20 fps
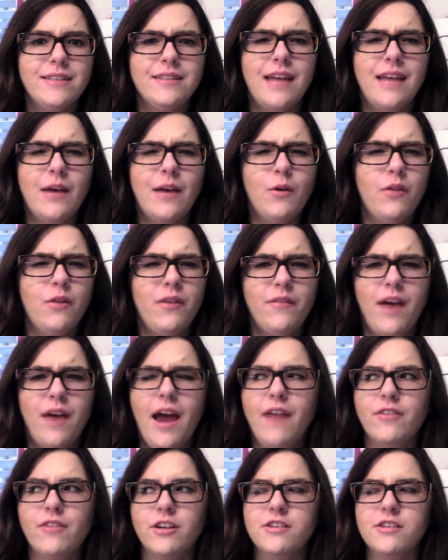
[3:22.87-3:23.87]
I don't know if I've
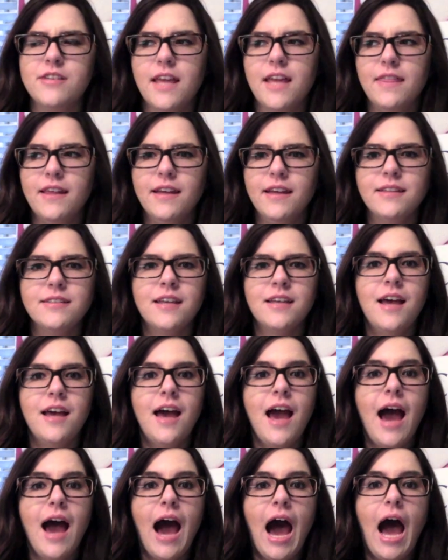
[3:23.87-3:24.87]
ever said this,
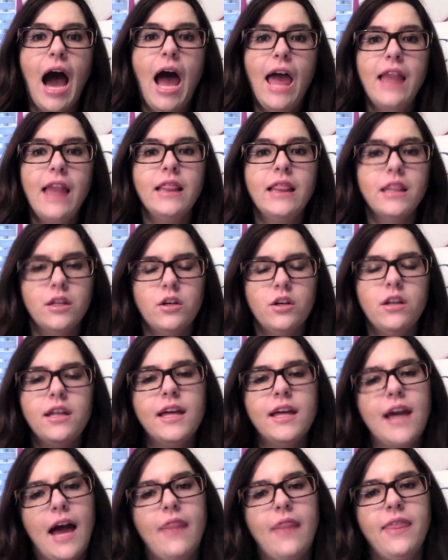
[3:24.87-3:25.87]
I literally
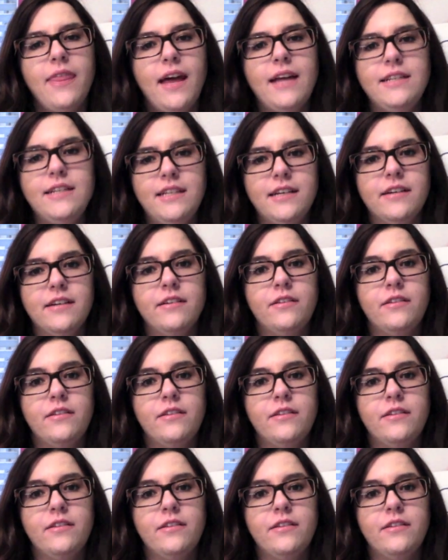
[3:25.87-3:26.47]
got the idea